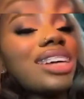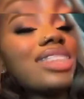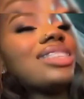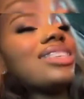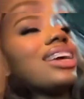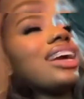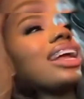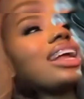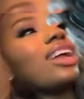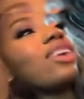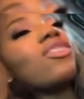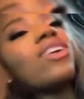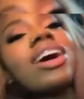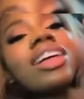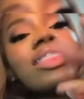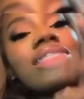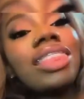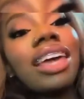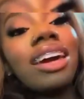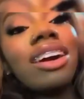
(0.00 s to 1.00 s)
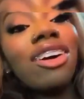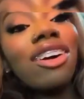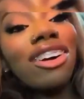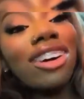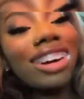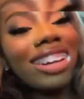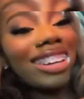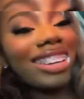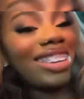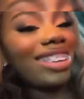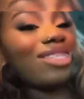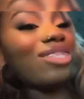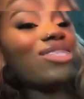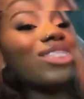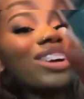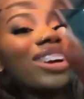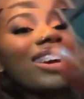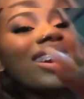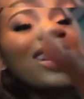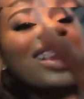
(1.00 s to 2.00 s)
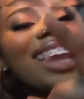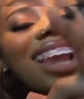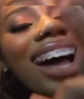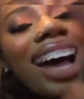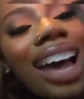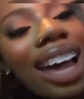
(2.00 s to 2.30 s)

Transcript: Go and thank God for your life